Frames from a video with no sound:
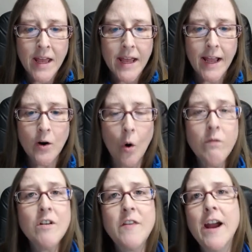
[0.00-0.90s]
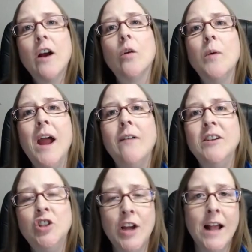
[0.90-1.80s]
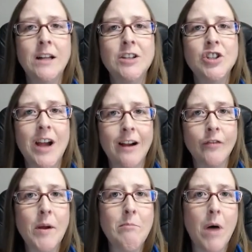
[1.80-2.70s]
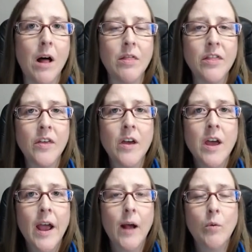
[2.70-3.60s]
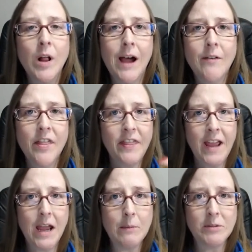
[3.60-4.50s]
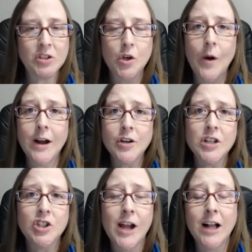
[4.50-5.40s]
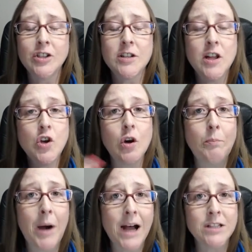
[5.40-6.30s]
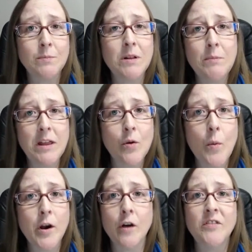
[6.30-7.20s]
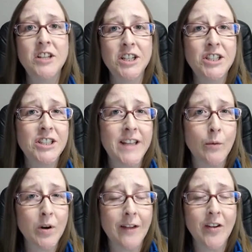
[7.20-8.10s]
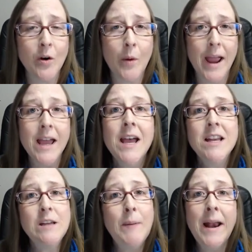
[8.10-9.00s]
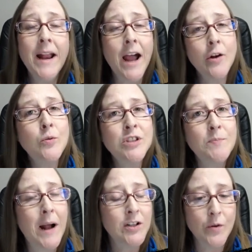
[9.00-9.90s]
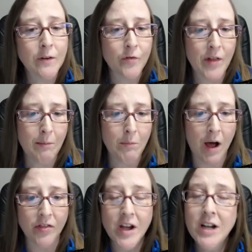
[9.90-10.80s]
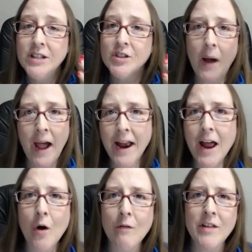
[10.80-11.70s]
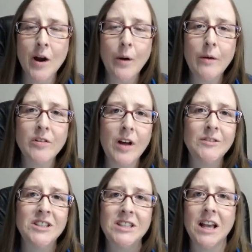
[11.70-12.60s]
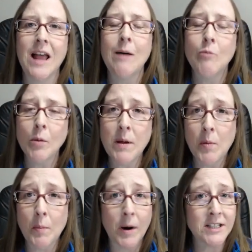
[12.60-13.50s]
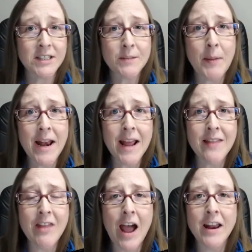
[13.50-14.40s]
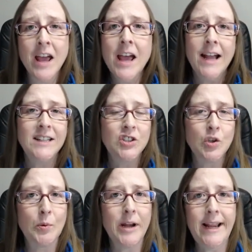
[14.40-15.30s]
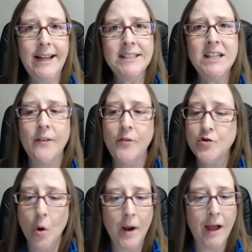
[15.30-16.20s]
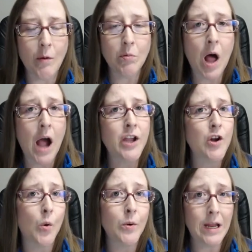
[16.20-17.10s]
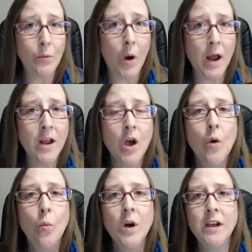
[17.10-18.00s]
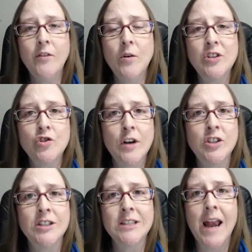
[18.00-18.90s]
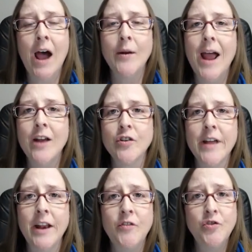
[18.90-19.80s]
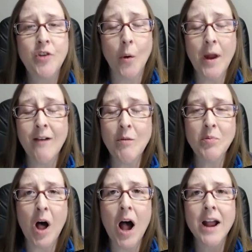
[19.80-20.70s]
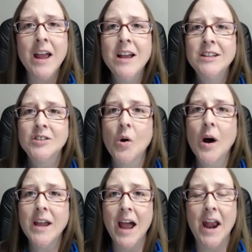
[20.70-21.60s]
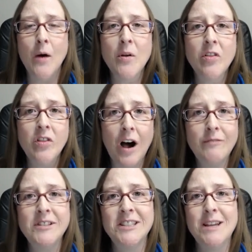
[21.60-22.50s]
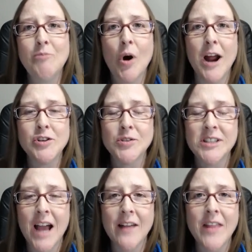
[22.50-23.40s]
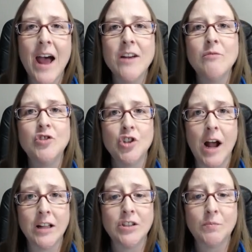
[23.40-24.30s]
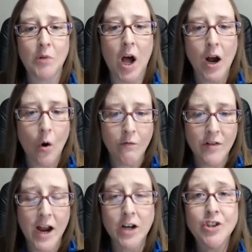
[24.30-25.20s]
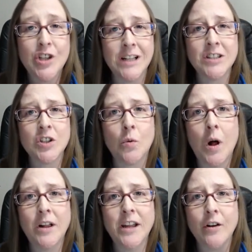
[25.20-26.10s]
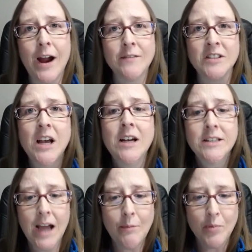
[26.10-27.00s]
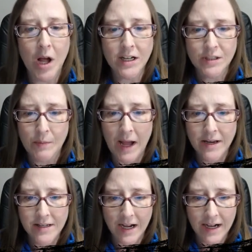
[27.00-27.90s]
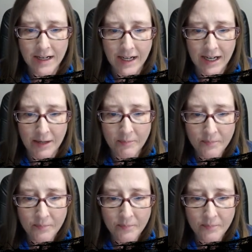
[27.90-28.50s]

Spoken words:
And over there, we have a challenge every month, and we'll have a theme. So you enter the challenge, and then you could possibly be the winner of the digis that we're giving away, depending on who's sponsoring for that month. So head on over there. We would love to see a lot more people participating in that. It's super easy. If you don't have a blog, you don't need one. We'll give you instructions on how to enter that if you don't have a blog. So again, I would love to see more entries on that challenge blog over there, jensqualitycrafts.blogspot.com.